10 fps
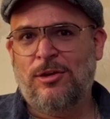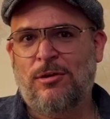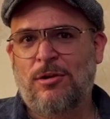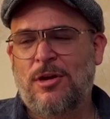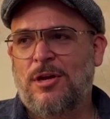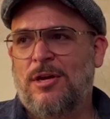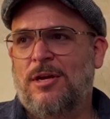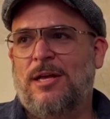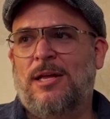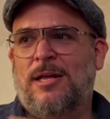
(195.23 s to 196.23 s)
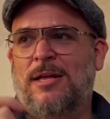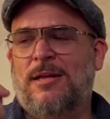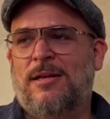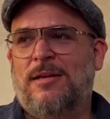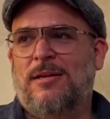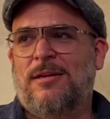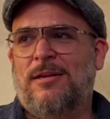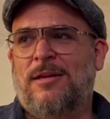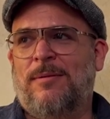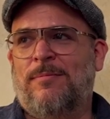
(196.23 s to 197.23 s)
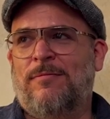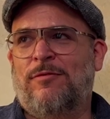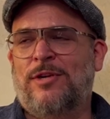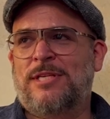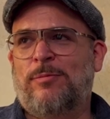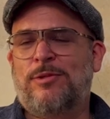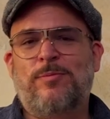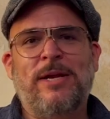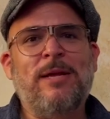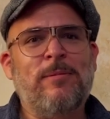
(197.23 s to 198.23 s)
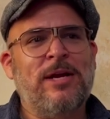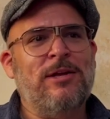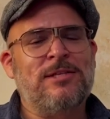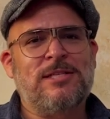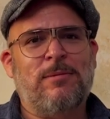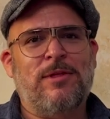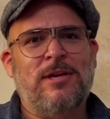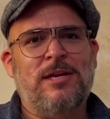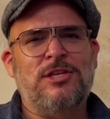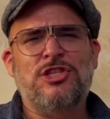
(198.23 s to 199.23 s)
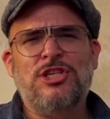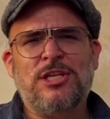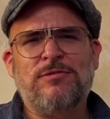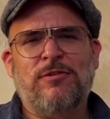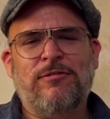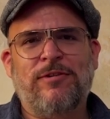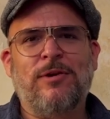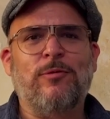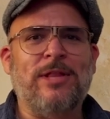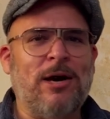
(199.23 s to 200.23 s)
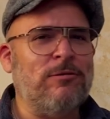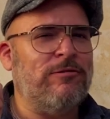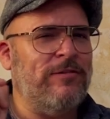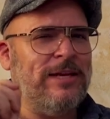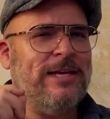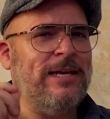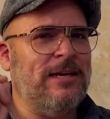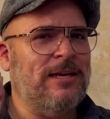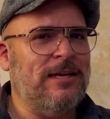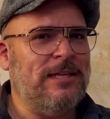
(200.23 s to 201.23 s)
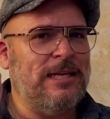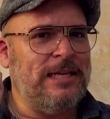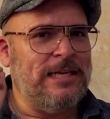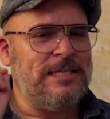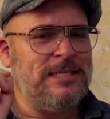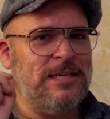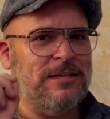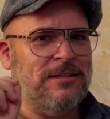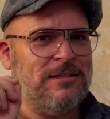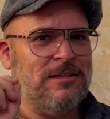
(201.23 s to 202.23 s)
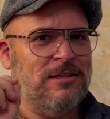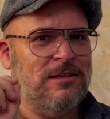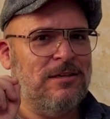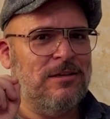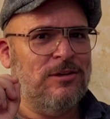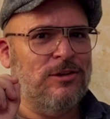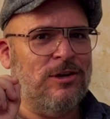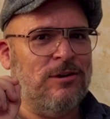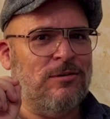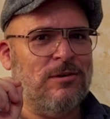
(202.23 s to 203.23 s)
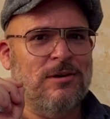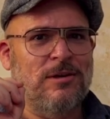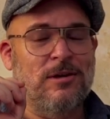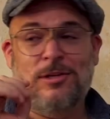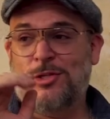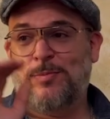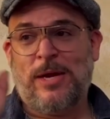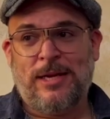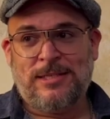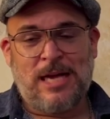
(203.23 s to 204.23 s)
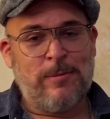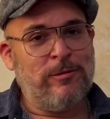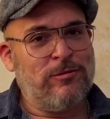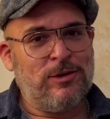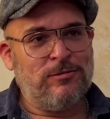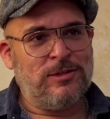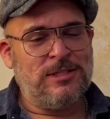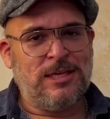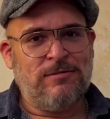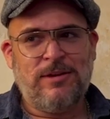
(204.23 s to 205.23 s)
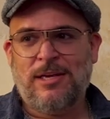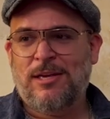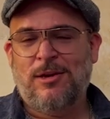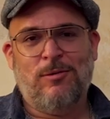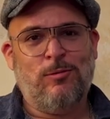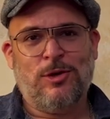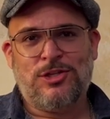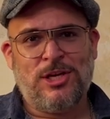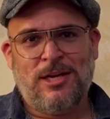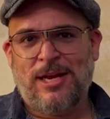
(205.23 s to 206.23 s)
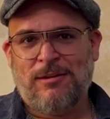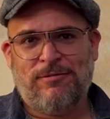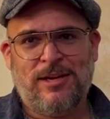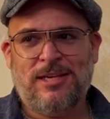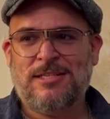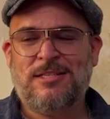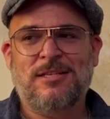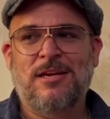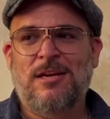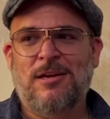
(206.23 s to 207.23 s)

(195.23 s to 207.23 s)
You know, for example, spending money on something that is just for fun without feeling the least guilt, you know, spending time in front of the TV, watching Netflix,